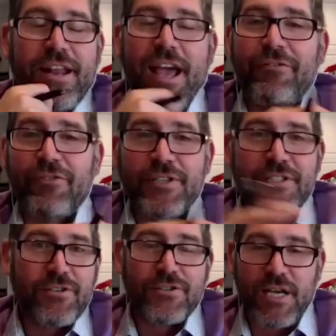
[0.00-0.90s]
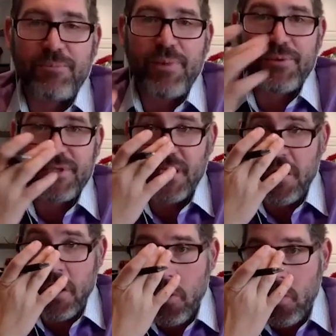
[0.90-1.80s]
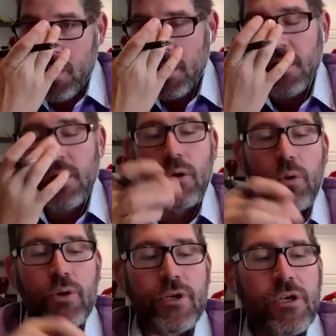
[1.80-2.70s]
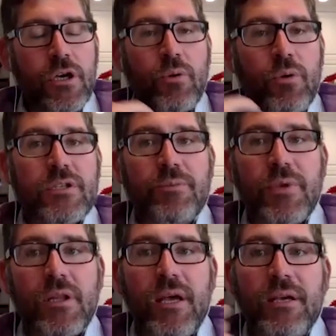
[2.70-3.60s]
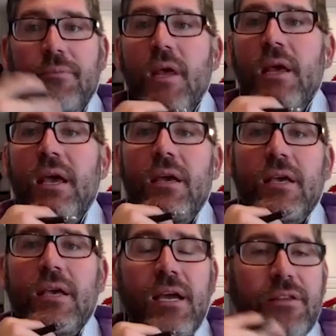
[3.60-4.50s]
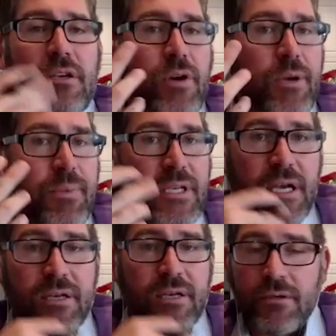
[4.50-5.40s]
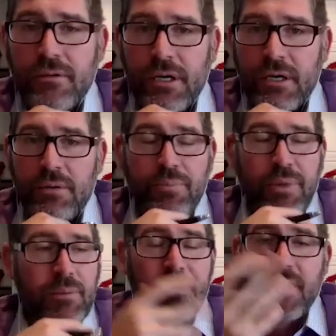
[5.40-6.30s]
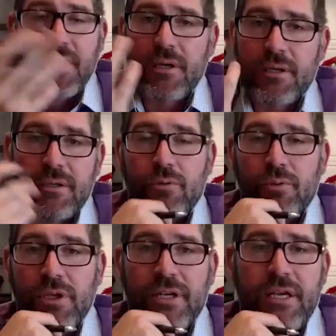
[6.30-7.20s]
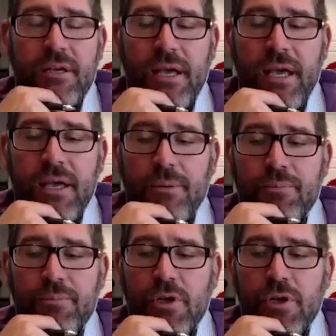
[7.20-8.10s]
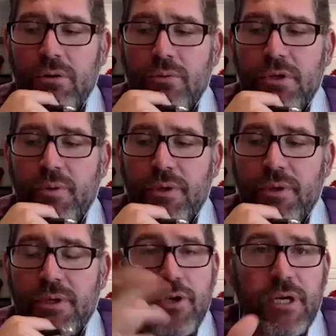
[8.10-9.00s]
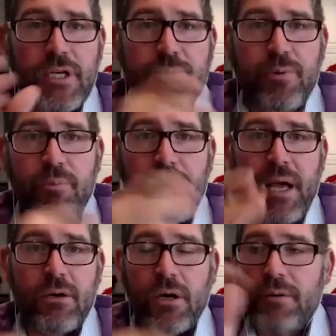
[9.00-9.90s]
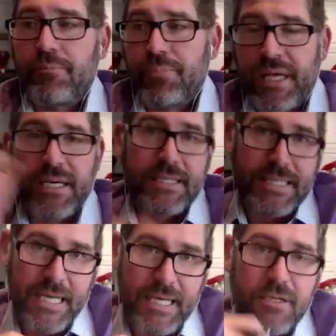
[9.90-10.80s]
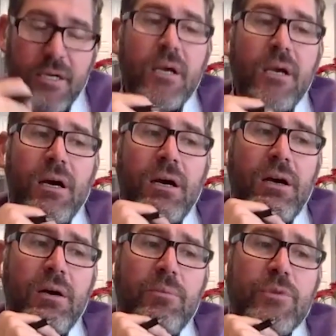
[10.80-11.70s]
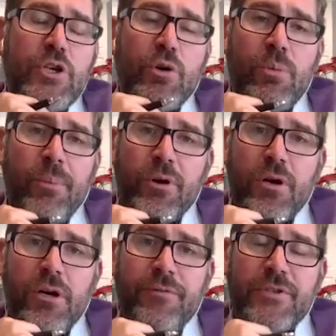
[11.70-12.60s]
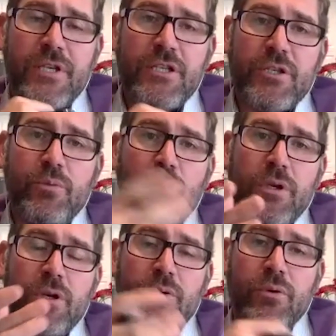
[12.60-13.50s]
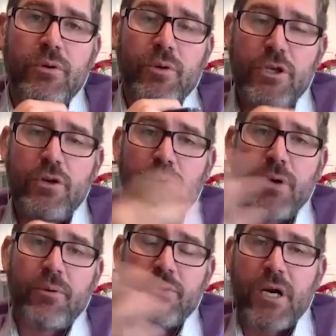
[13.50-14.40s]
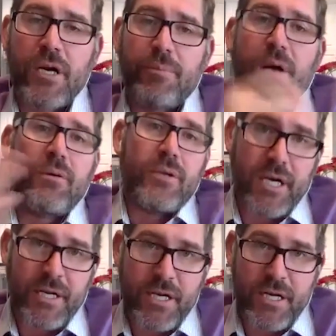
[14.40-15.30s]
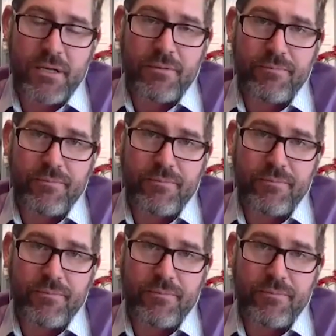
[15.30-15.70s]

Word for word: And every single time people say no, or you can go with something like, "Hey, Kathy, Greg McDaniel, uh, blah blah blah, you know, realty. Hey, I'm calling really quickly. You and I spoke back on blank date. Um, do you remember our conversation when you were when you and I were talking about yada yada?